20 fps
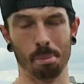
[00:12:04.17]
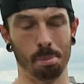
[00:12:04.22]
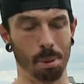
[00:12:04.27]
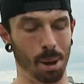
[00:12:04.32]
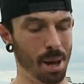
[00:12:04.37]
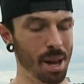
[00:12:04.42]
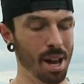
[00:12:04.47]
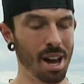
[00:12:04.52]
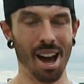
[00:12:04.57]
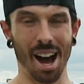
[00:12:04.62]

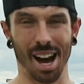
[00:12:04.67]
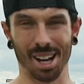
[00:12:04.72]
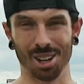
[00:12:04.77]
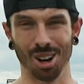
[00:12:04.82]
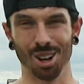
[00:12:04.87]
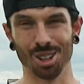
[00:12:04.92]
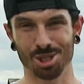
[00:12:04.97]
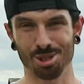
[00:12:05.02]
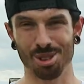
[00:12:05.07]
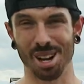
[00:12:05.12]
But I
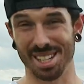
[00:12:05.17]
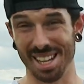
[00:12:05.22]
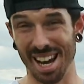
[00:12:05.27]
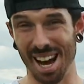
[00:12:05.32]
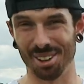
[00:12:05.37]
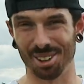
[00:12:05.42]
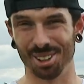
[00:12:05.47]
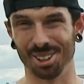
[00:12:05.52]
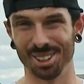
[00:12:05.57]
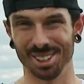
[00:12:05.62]
can't stress
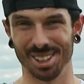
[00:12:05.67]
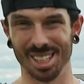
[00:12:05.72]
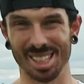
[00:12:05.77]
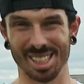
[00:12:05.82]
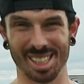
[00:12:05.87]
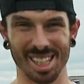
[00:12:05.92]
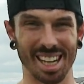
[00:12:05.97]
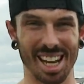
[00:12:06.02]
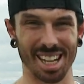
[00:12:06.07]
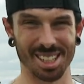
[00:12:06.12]
how good
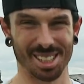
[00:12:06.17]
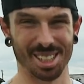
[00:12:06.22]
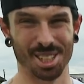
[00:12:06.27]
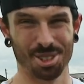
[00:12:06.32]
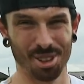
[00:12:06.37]
this thing actually